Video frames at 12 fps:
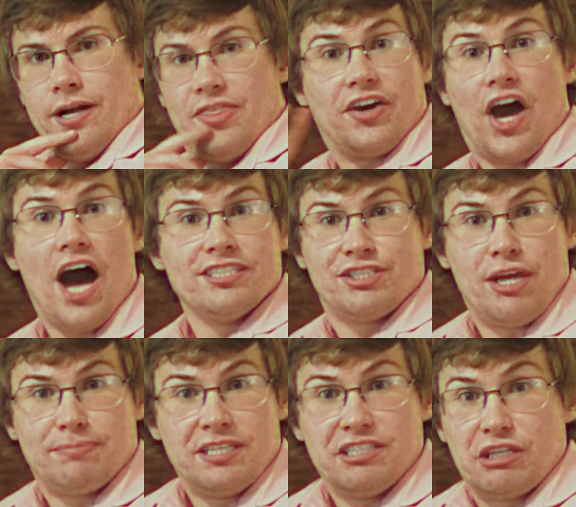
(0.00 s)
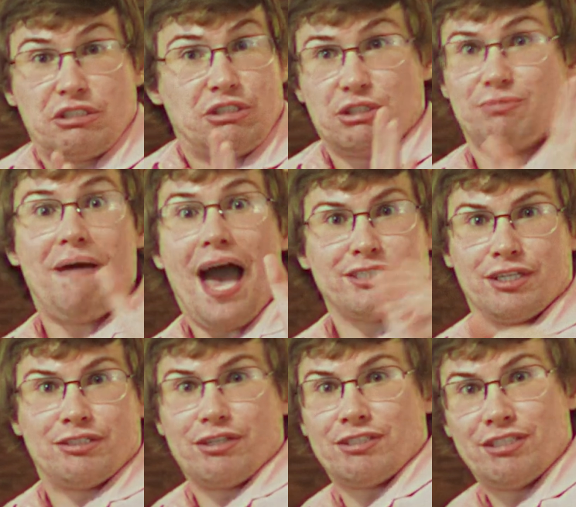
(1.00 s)
The concept is a smashing
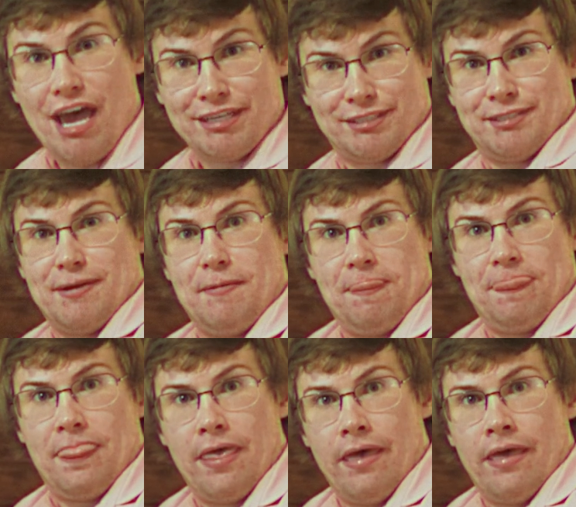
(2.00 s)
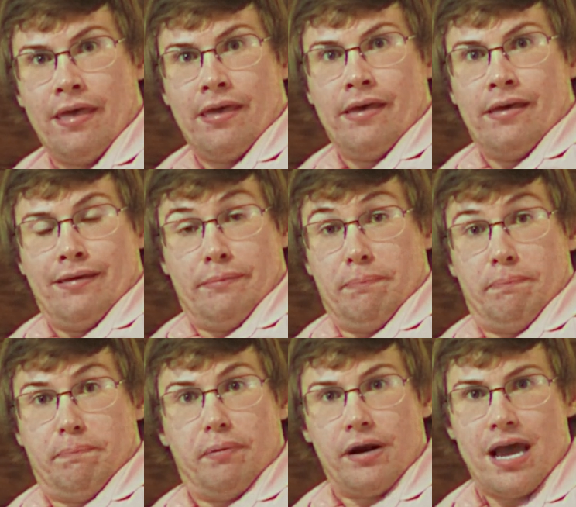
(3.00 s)
success.
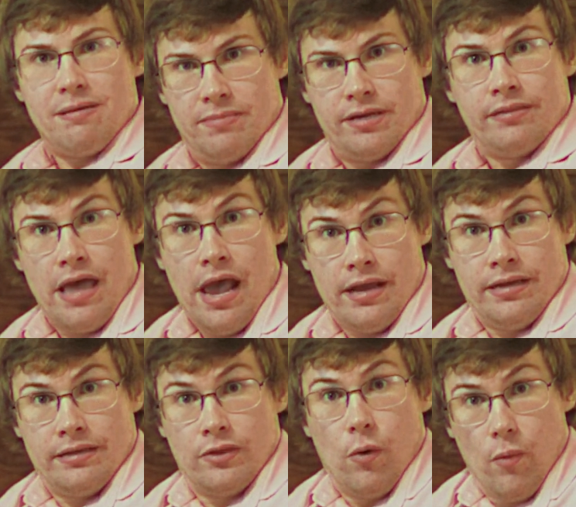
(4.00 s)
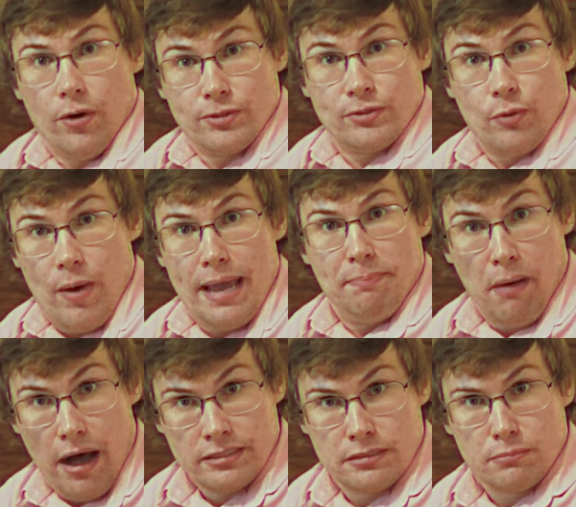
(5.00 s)
But I mean that in the worst way
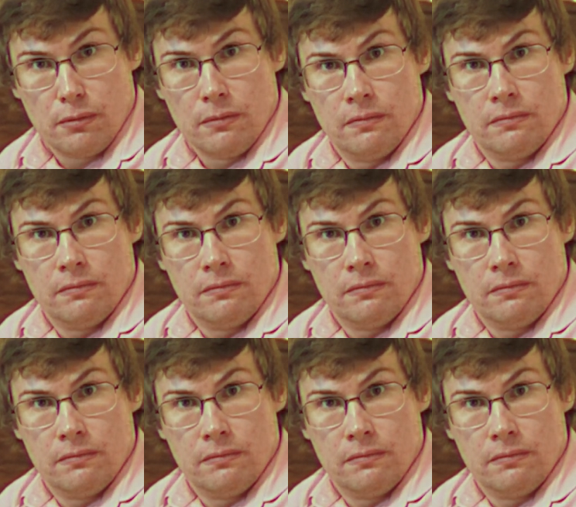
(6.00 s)
possible.